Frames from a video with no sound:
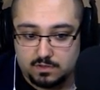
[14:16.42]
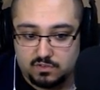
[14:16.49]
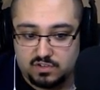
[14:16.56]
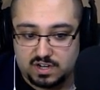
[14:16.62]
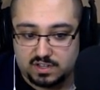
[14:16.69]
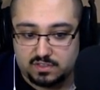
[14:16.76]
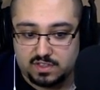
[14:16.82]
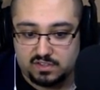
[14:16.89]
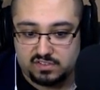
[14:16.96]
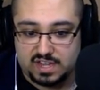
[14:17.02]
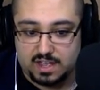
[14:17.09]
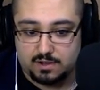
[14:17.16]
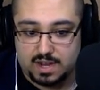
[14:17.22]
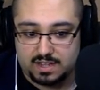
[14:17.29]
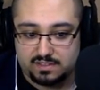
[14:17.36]
check this
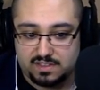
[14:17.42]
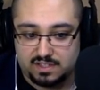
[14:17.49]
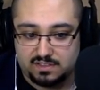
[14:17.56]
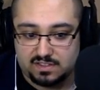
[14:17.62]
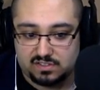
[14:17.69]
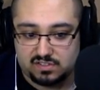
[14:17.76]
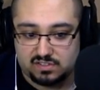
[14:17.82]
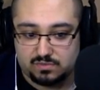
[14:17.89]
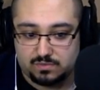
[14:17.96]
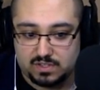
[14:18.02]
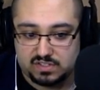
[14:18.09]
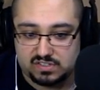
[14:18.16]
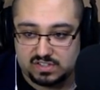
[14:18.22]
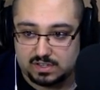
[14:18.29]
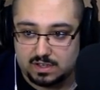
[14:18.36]
out. I think this is,
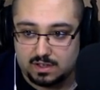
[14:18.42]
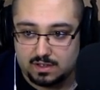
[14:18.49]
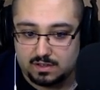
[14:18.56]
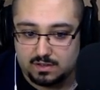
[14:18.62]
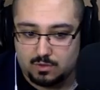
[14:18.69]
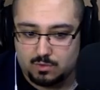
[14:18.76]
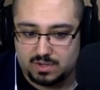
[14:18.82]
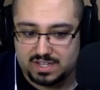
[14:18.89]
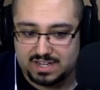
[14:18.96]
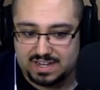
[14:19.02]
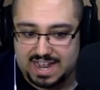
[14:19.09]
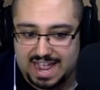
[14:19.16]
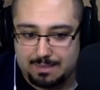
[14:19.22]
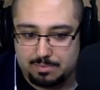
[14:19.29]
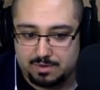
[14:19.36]
this is, uh, oh, can
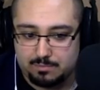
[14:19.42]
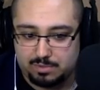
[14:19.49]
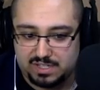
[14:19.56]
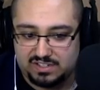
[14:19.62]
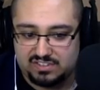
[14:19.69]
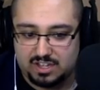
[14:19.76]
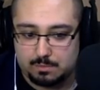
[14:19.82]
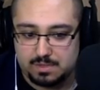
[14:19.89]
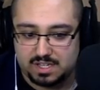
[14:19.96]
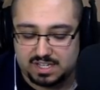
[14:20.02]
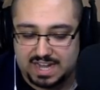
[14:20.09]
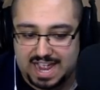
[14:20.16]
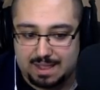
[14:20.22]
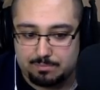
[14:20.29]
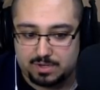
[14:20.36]
it happen? Please tell me it
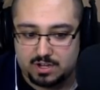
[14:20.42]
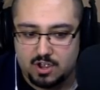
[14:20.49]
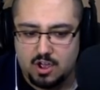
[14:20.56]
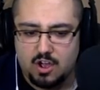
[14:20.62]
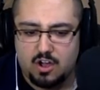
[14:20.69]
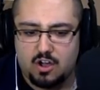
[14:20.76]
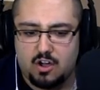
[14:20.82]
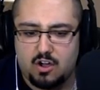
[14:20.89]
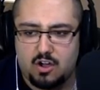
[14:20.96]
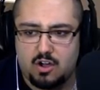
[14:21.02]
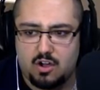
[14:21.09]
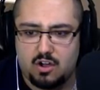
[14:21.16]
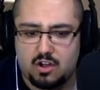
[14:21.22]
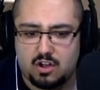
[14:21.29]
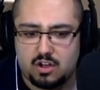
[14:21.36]
can happen.
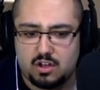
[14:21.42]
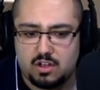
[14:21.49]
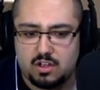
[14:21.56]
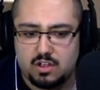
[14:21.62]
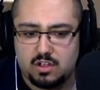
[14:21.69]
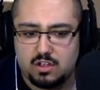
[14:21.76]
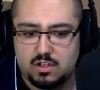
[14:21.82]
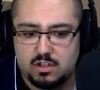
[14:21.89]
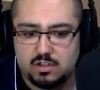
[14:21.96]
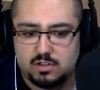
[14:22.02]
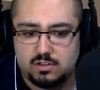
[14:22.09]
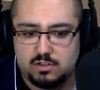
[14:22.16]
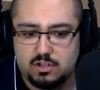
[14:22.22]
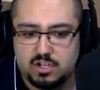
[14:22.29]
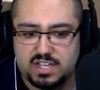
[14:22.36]
Oh,
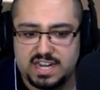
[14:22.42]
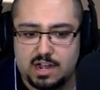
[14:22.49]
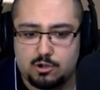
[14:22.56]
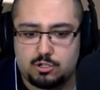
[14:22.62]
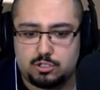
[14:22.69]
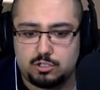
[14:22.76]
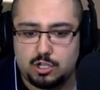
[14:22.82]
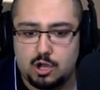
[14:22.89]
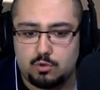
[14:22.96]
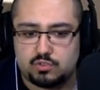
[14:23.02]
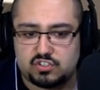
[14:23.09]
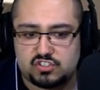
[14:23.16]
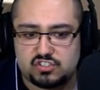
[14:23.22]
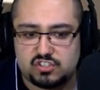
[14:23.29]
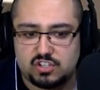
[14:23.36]
look at how
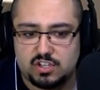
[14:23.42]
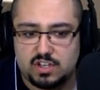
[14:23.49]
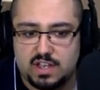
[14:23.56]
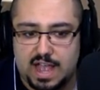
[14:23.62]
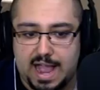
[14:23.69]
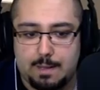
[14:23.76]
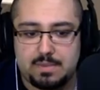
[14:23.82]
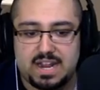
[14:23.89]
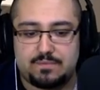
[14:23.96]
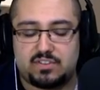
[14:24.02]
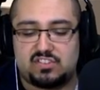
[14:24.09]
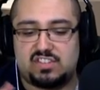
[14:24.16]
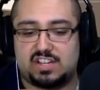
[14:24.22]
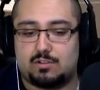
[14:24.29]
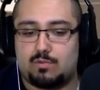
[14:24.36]
close I'm gonna have
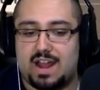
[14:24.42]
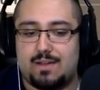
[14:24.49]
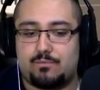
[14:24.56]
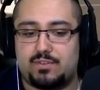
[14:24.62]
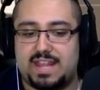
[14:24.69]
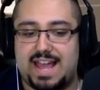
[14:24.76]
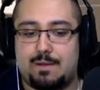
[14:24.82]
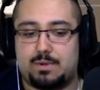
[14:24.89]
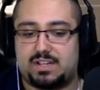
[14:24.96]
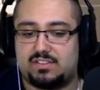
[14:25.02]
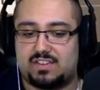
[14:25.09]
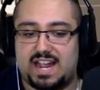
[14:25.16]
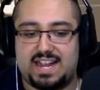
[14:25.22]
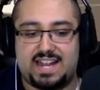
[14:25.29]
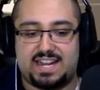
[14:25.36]
to stick around for that one
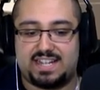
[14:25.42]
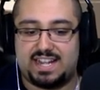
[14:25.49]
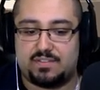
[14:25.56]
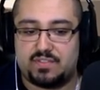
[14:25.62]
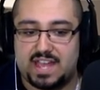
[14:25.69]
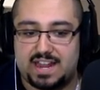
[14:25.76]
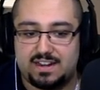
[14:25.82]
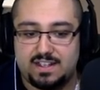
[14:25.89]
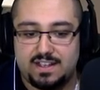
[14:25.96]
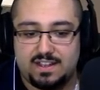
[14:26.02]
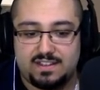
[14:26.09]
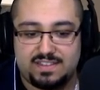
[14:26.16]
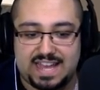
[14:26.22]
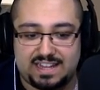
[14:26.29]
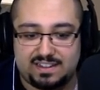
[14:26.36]
because I got to get that
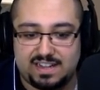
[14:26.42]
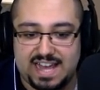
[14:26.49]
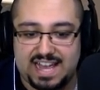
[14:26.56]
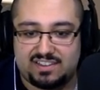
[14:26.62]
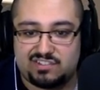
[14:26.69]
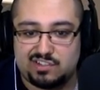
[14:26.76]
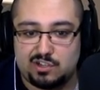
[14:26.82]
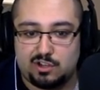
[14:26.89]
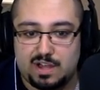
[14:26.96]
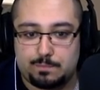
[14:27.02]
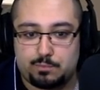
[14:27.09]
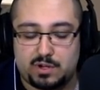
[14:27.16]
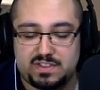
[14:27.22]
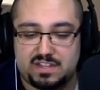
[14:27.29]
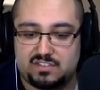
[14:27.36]
that last little
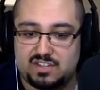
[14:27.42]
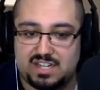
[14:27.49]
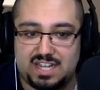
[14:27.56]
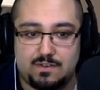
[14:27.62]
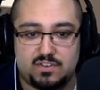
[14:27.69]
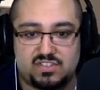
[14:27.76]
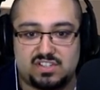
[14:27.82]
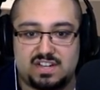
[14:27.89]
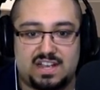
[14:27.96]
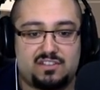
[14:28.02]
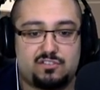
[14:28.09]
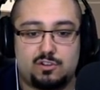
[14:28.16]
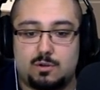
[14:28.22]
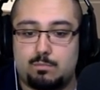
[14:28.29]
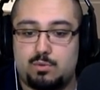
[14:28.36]
upgrade. That's gonna give us a
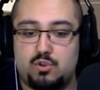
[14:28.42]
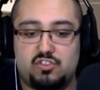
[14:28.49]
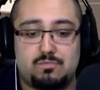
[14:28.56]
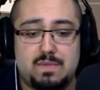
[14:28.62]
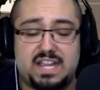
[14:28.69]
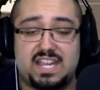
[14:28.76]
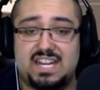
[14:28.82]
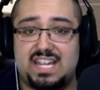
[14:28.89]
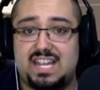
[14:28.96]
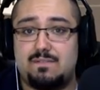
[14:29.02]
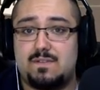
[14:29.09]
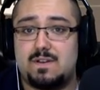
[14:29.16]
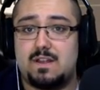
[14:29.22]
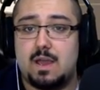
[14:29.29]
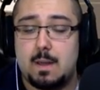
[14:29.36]
nice little boost, make it
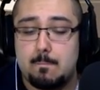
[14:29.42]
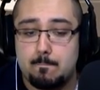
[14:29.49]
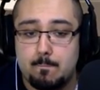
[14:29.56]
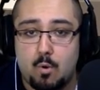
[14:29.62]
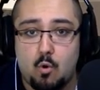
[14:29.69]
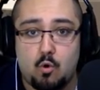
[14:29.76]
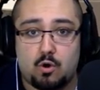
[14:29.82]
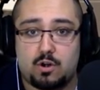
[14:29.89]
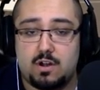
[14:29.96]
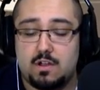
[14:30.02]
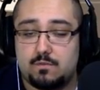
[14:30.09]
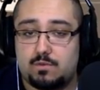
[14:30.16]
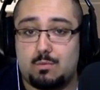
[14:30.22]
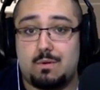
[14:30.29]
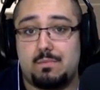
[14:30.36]
even more
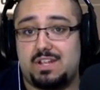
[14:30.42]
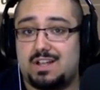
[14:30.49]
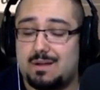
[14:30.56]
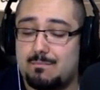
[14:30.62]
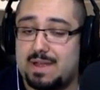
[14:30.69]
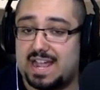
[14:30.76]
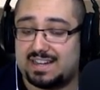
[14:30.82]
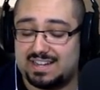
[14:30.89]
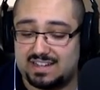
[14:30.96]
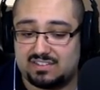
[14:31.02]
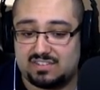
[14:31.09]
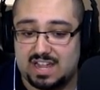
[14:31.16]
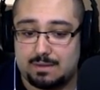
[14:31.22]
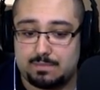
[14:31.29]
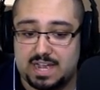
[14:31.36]
for when we come back
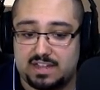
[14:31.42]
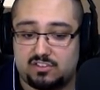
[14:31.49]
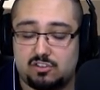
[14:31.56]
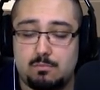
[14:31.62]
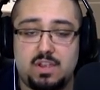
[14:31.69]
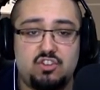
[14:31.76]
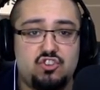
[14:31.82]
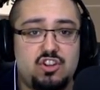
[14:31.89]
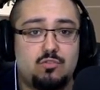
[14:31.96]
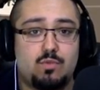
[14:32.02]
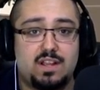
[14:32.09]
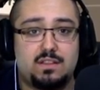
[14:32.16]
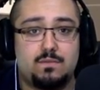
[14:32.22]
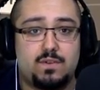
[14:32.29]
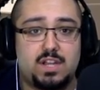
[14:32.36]
next time, guys. So make sure you
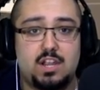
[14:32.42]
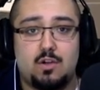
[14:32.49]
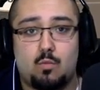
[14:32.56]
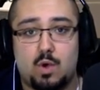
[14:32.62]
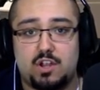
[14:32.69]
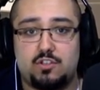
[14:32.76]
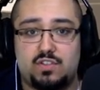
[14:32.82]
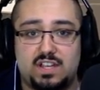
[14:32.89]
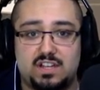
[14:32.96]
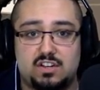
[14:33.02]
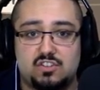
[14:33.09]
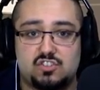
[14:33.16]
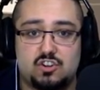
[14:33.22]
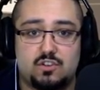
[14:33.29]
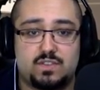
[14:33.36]
rate the video what you think it
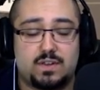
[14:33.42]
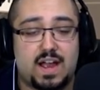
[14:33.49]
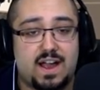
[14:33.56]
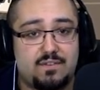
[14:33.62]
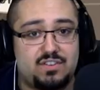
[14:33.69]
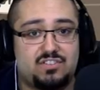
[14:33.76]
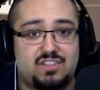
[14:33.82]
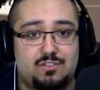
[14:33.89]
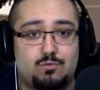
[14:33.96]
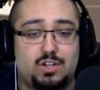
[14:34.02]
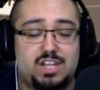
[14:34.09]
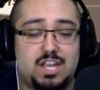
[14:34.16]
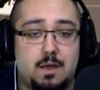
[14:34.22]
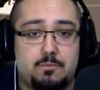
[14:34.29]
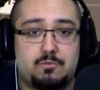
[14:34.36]
deserved. That obviously
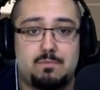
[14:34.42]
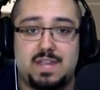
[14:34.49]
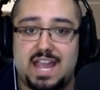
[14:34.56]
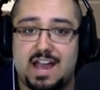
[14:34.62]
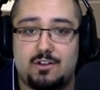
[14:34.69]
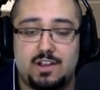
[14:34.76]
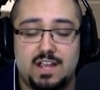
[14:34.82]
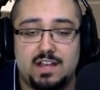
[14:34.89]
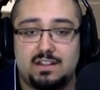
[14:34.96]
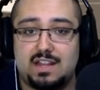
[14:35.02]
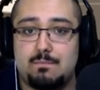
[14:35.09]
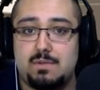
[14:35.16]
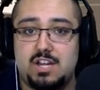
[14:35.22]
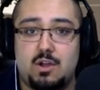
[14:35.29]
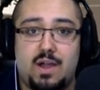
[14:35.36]
really helps me out.
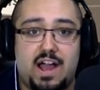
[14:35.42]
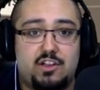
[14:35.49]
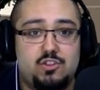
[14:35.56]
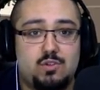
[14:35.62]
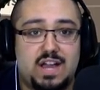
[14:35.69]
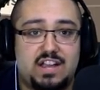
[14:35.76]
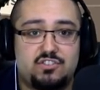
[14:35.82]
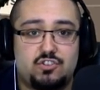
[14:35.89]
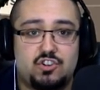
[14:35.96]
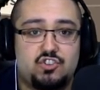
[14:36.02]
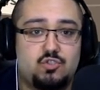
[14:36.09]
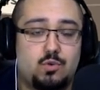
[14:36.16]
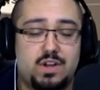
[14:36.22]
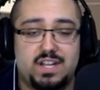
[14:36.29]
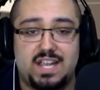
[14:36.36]
Let me know how you guys are
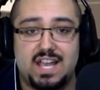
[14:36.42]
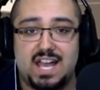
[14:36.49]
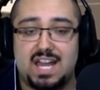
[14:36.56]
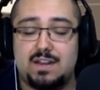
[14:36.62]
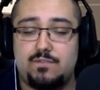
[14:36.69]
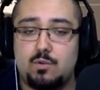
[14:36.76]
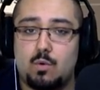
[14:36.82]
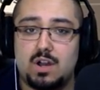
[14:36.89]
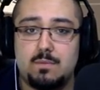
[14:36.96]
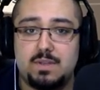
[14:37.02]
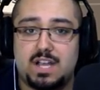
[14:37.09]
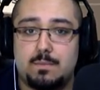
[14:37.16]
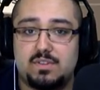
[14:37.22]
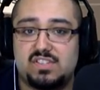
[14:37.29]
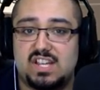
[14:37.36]
enjoying. And if you want to
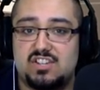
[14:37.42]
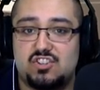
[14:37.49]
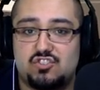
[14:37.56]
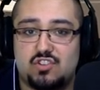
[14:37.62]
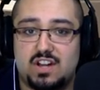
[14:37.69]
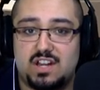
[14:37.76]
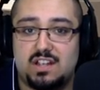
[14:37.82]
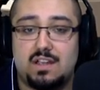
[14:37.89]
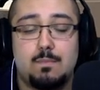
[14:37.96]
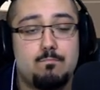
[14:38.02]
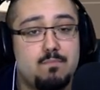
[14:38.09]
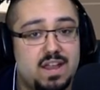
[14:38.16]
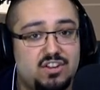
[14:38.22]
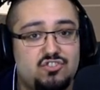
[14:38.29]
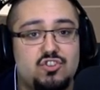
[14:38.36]
become a sage in training,
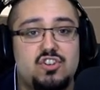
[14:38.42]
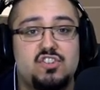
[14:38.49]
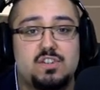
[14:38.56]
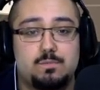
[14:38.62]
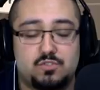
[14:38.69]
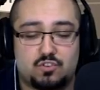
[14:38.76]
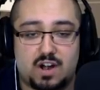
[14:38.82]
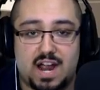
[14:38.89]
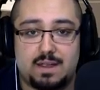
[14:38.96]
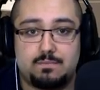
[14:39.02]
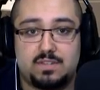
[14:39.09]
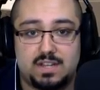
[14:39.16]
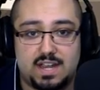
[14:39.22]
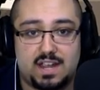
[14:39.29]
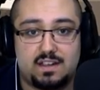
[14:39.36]
make sure you
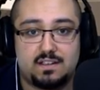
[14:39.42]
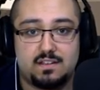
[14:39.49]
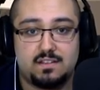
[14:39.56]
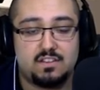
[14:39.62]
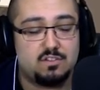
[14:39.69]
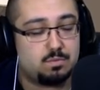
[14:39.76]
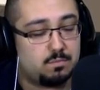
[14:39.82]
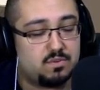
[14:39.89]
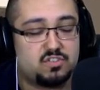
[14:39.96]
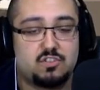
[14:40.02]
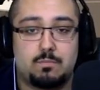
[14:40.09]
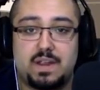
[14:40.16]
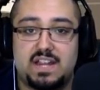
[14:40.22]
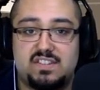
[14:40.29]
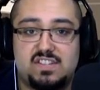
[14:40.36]
subscribe today. This has been
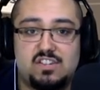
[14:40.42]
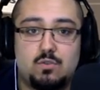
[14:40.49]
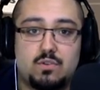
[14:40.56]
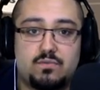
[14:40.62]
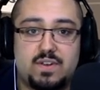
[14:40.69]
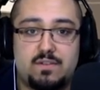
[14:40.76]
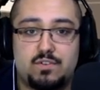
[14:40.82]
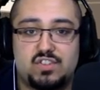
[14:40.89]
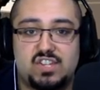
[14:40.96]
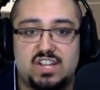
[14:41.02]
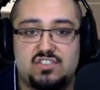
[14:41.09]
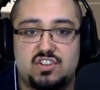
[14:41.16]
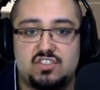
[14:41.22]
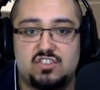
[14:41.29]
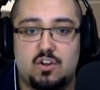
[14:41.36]
Mr. Bayeasy, your favorite
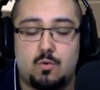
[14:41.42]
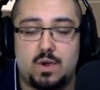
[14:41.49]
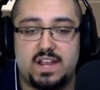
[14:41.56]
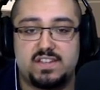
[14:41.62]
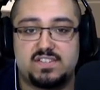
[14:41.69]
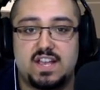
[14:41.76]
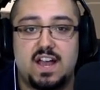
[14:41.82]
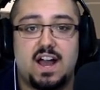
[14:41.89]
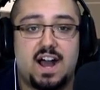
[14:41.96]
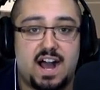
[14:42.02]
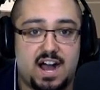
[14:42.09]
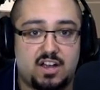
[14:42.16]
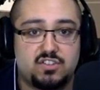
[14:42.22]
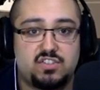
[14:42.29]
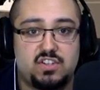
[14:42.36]
sage, and as always,
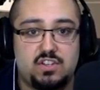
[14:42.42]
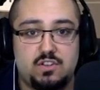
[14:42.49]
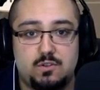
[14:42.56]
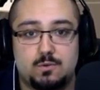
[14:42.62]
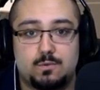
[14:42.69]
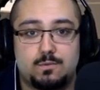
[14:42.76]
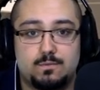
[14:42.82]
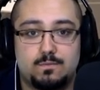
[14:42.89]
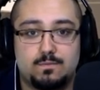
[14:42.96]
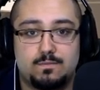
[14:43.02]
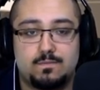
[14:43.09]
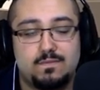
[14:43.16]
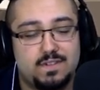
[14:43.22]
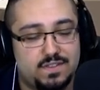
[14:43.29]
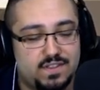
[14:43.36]
I'll see you
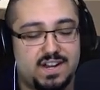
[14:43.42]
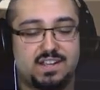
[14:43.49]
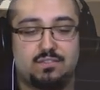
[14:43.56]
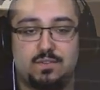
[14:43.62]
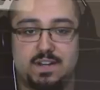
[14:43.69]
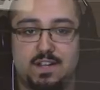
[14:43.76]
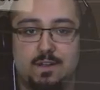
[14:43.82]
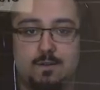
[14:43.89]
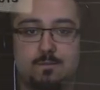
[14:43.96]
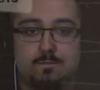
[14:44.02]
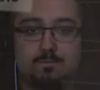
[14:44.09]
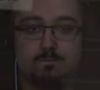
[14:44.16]
in the next video.